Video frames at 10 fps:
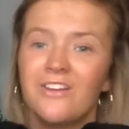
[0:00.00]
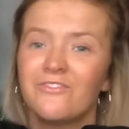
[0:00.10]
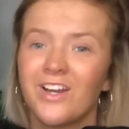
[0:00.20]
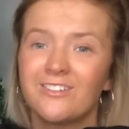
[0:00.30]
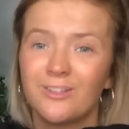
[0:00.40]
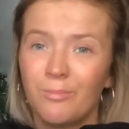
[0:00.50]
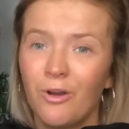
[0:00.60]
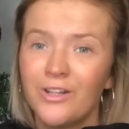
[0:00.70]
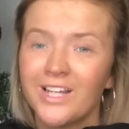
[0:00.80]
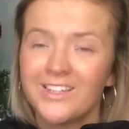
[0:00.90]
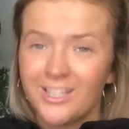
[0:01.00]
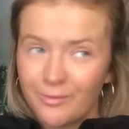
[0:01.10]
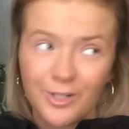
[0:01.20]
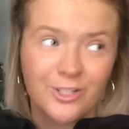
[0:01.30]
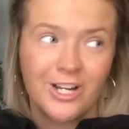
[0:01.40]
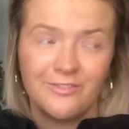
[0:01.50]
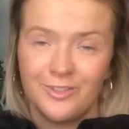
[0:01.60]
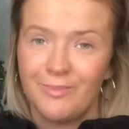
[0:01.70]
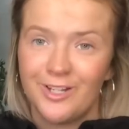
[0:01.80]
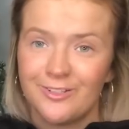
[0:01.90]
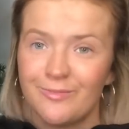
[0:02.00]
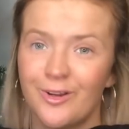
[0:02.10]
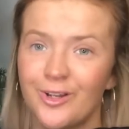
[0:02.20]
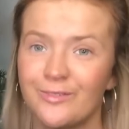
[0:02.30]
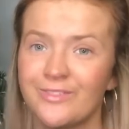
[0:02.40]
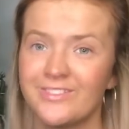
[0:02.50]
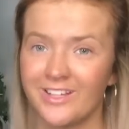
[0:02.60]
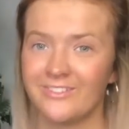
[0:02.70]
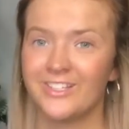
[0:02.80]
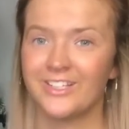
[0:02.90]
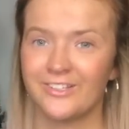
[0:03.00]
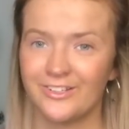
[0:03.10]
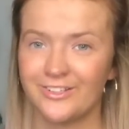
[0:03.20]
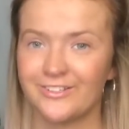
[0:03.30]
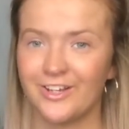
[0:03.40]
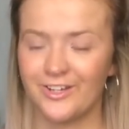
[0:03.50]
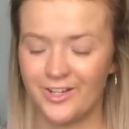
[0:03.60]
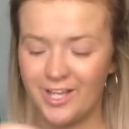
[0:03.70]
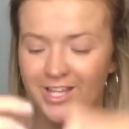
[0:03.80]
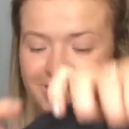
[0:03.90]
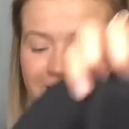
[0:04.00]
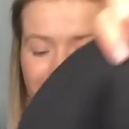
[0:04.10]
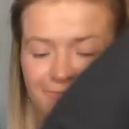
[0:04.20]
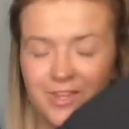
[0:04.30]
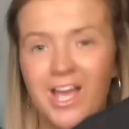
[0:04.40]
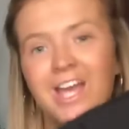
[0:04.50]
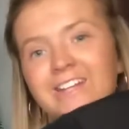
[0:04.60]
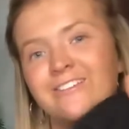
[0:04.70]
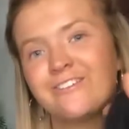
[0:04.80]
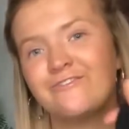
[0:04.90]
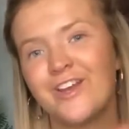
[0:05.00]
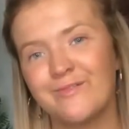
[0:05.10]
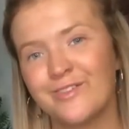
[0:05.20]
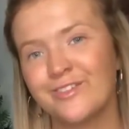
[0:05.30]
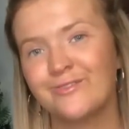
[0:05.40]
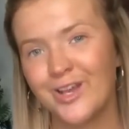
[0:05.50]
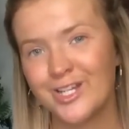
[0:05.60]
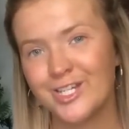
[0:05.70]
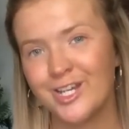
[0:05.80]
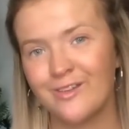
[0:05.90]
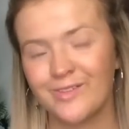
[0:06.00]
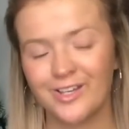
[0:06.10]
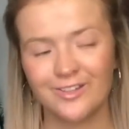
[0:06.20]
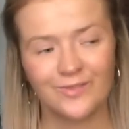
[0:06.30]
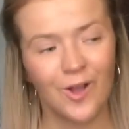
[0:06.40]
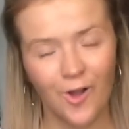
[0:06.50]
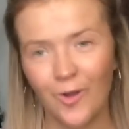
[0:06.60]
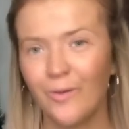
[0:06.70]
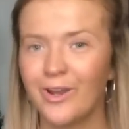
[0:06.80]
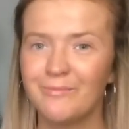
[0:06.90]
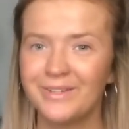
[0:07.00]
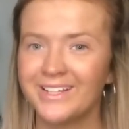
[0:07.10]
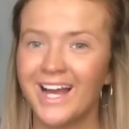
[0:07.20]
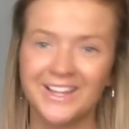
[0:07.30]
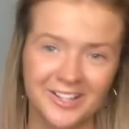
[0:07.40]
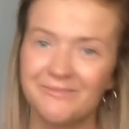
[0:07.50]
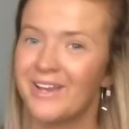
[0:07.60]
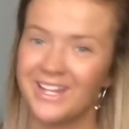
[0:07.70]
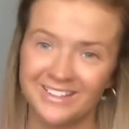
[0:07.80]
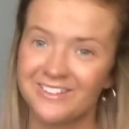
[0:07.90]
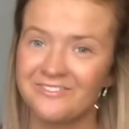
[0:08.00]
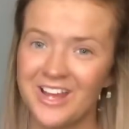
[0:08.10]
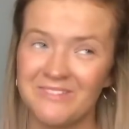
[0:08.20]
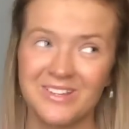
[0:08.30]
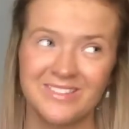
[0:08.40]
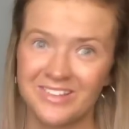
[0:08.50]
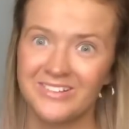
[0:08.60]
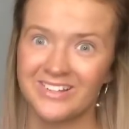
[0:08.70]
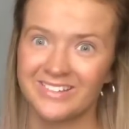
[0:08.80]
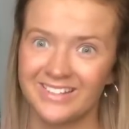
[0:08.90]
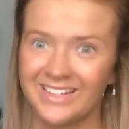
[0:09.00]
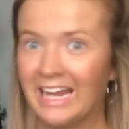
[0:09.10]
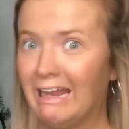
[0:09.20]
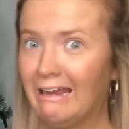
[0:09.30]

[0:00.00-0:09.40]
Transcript: In fact, to the point, I think I'm going to travel in mine tomorrow down to England. So, yeah, Insta famous sweatshirt because we all want to be that little bit Insta famous. Who doesn't?